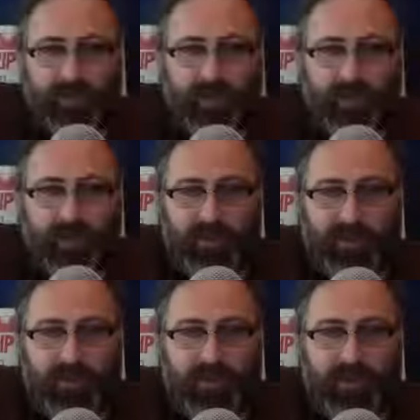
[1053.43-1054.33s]
worry
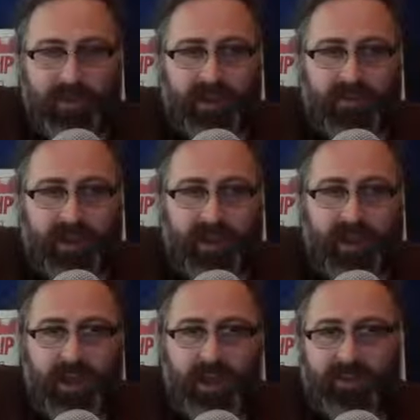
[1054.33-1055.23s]
about it because
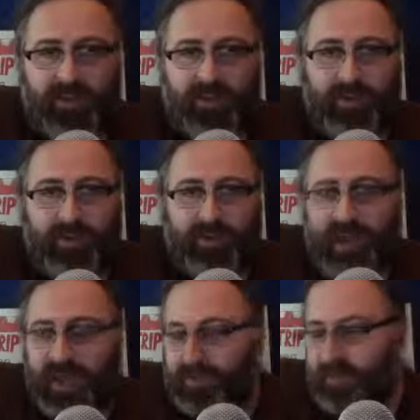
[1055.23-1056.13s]
even if it were the
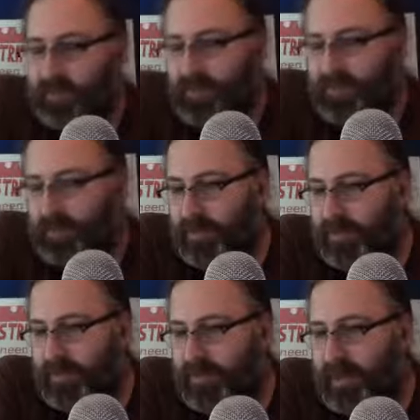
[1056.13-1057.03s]
case, it makes no
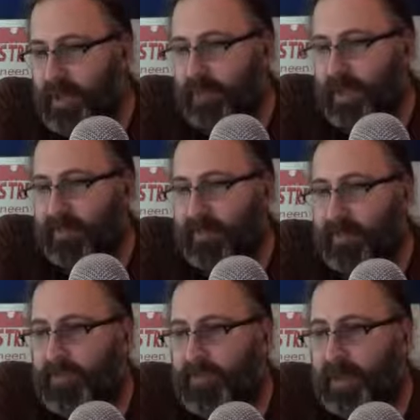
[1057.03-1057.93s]
difference to how I have to
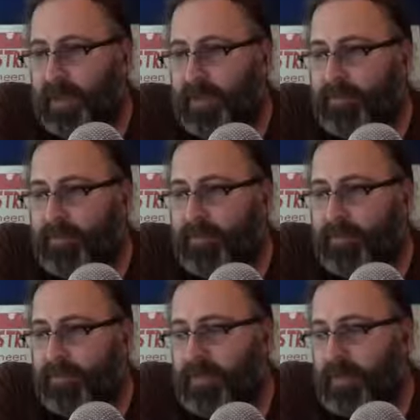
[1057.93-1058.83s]
live my life.
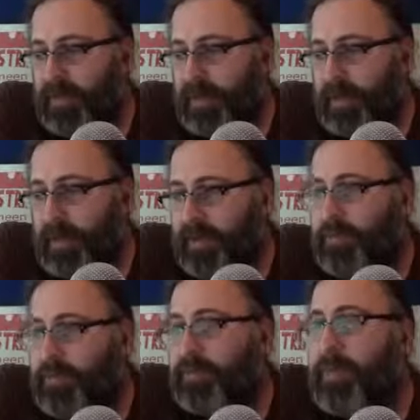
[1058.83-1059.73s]
So I
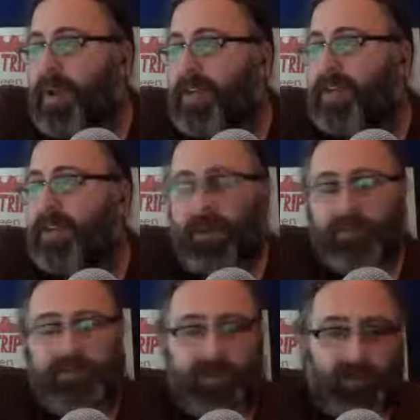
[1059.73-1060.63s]
don't waste any
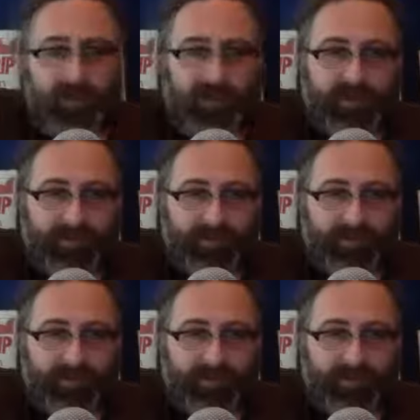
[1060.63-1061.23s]
time thinking about it.